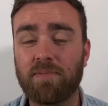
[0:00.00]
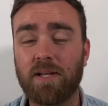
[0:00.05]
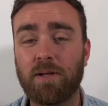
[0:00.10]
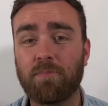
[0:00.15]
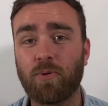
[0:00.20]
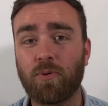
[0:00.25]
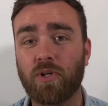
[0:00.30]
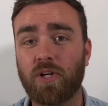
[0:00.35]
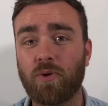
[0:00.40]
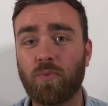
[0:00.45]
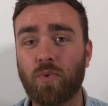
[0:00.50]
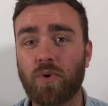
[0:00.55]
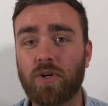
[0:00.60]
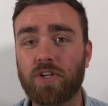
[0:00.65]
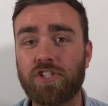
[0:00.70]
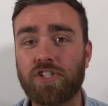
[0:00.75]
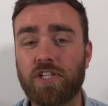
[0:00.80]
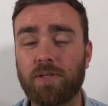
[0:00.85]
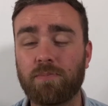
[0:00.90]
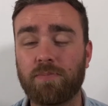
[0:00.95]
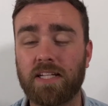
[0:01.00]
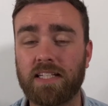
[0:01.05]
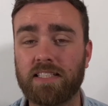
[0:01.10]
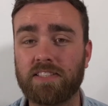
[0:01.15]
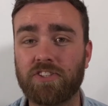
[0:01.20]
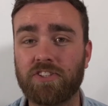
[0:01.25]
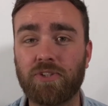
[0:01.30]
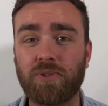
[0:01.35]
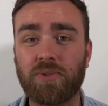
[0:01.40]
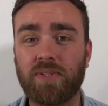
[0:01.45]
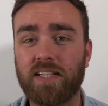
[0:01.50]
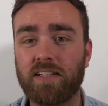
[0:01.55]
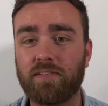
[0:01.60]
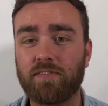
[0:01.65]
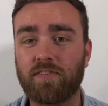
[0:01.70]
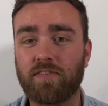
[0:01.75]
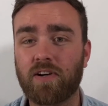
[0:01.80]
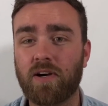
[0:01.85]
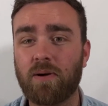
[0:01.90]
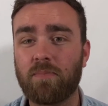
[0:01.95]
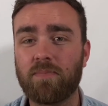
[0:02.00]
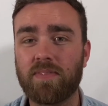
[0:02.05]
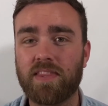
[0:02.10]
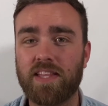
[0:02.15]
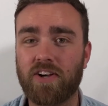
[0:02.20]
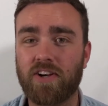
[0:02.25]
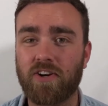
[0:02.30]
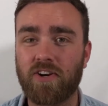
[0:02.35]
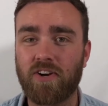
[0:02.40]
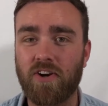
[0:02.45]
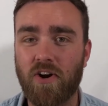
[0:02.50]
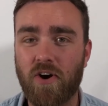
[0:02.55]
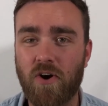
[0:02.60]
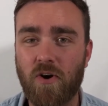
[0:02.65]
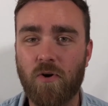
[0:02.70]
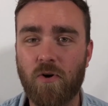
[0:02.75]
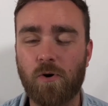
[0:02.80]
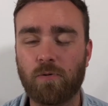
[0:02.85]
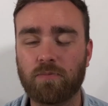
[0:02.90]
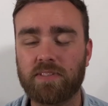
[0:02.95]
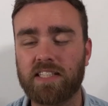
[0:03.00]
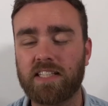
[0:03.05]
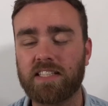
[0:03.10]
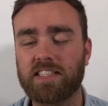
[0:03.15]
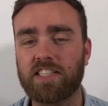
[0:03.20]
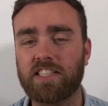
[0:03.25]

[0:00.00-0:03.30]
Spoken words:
People can worship. They can tune in from their homes, and